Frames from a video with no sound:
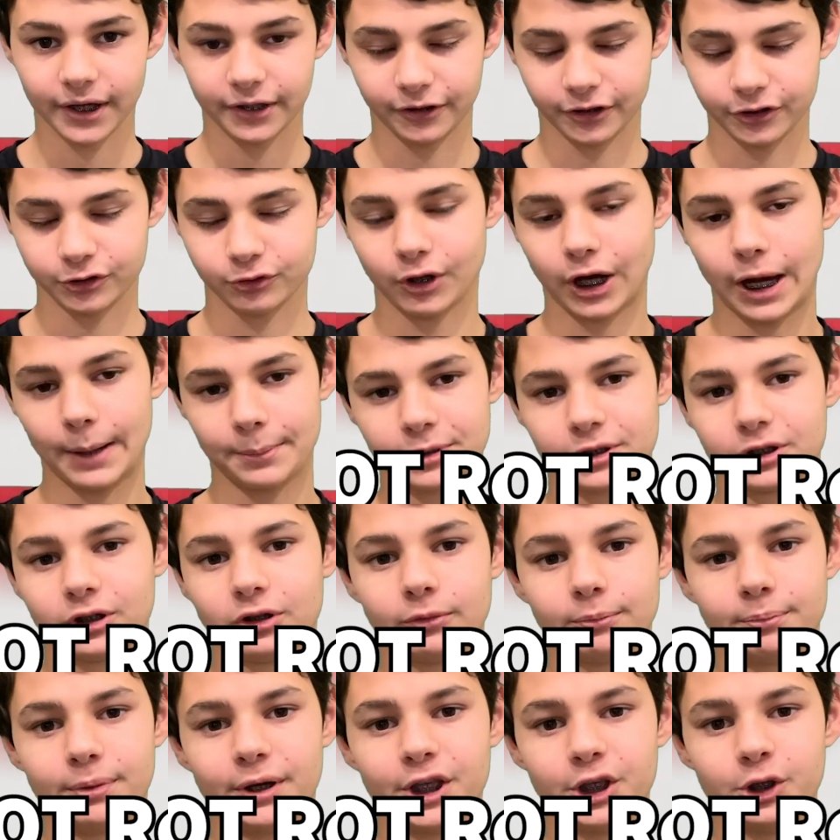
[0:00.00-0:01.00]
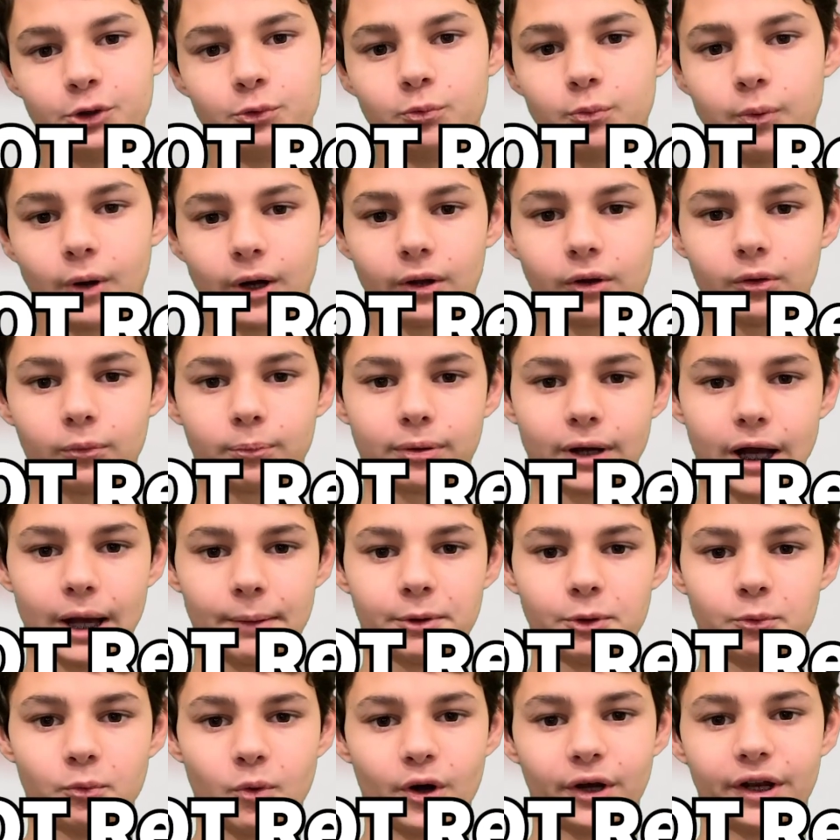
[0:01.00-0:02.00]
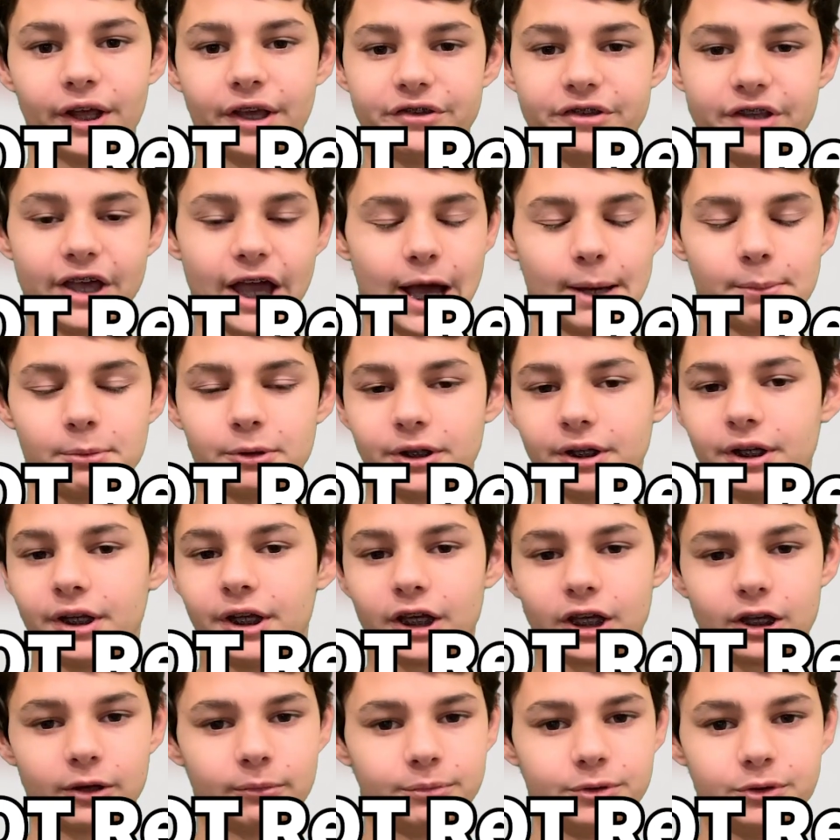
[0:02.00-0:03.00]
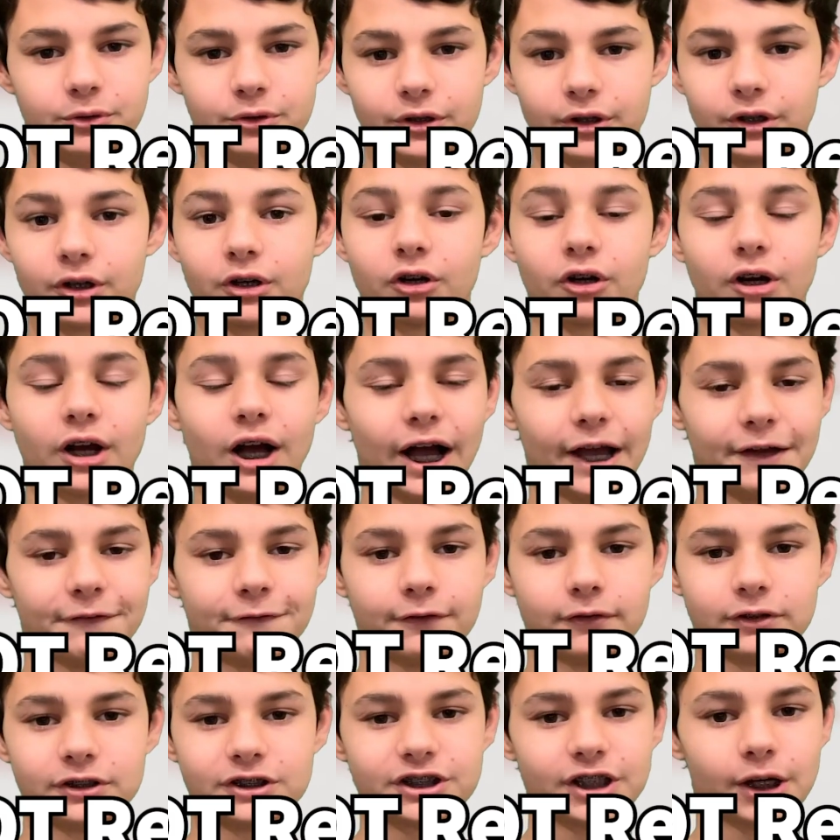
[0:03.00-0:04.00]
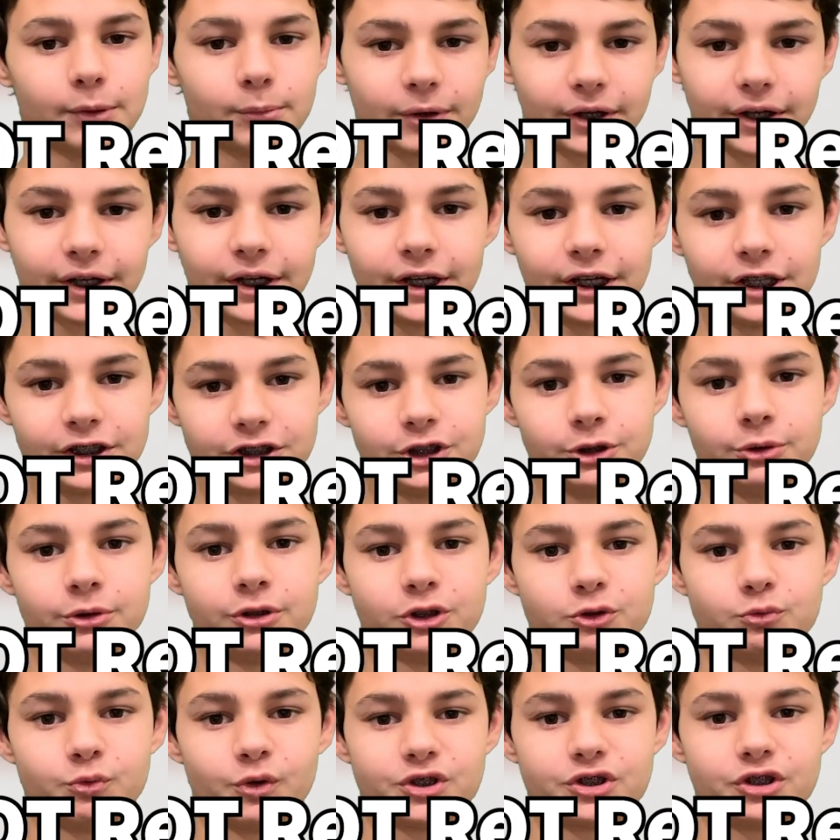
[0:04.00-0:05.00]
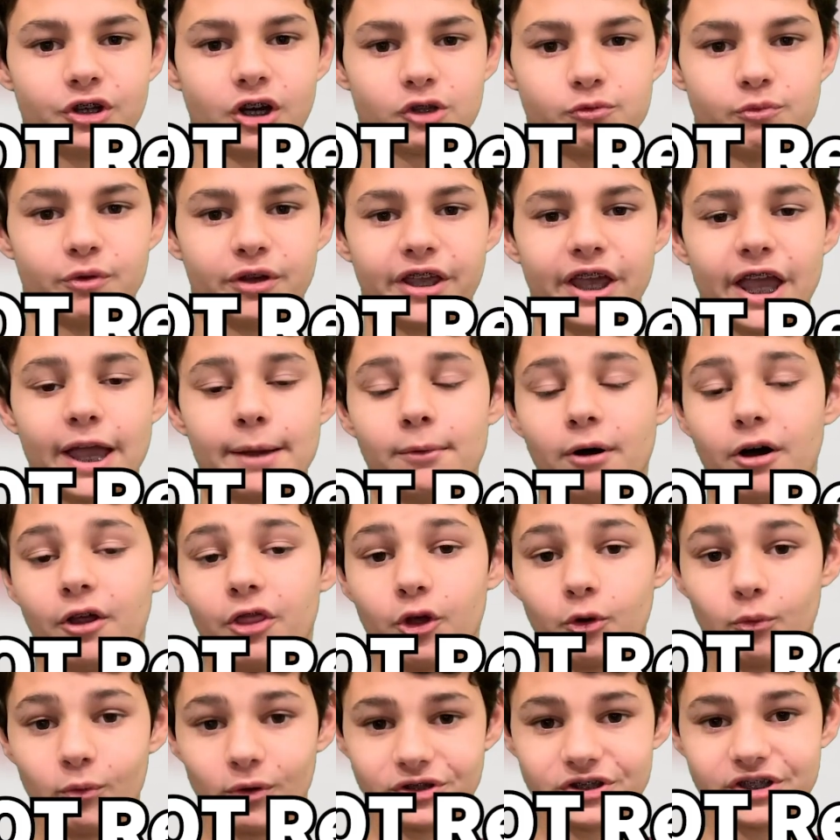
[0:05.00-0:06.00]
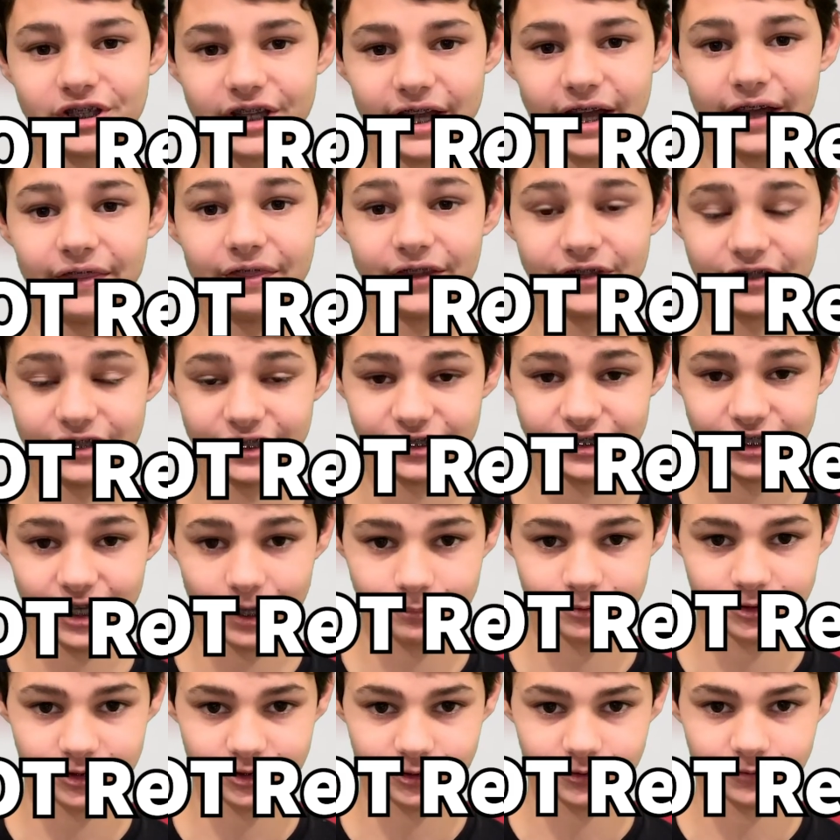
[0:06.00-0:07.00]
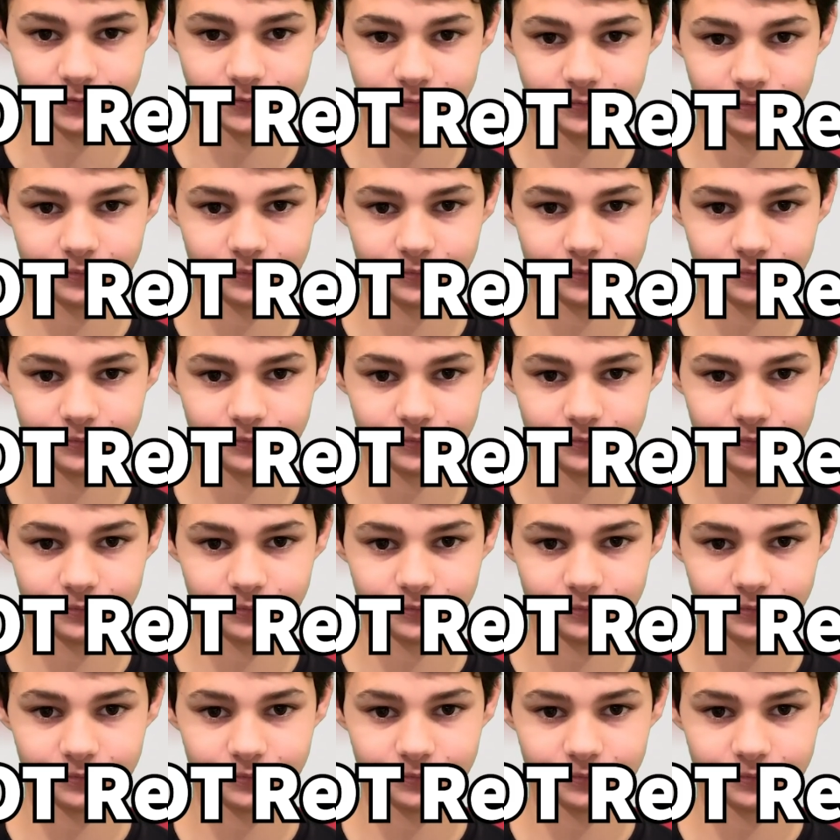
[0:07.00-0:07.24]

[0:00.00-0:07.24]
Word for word: It's also optional, but you will probably want a tablet, computer, or iPhone somewhere so you can split songs mid-game, although once again, this is optional.